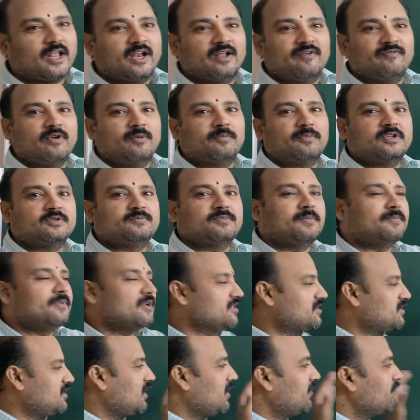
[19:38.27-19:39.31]
tan of A plus B
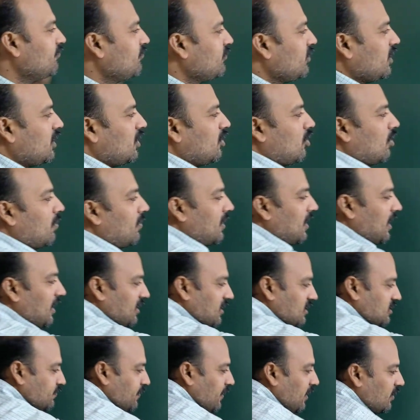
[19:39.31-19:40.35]
plus C, it will be
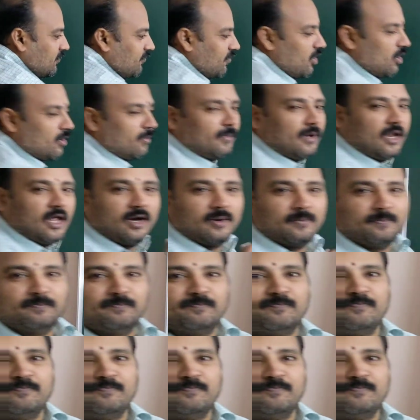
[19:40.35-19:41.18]
like this big formula.